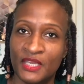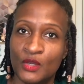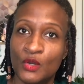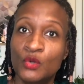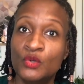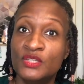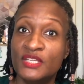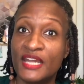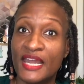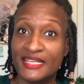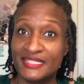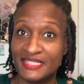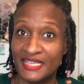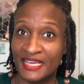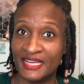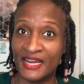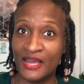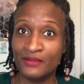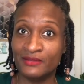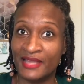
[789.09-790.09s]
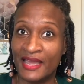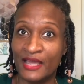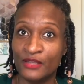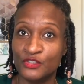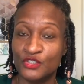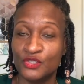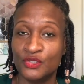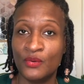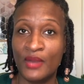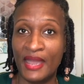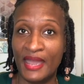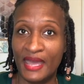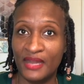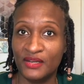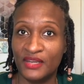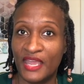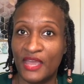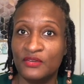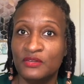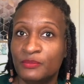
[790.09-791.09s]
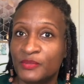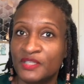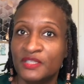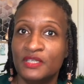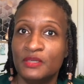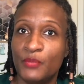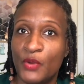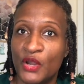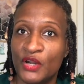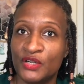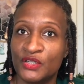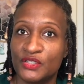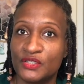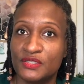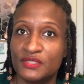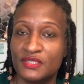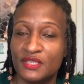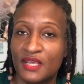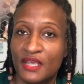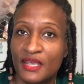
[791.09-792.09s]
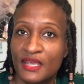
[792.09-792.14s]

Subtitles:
Who did I say it out loud to? I had accountability partners.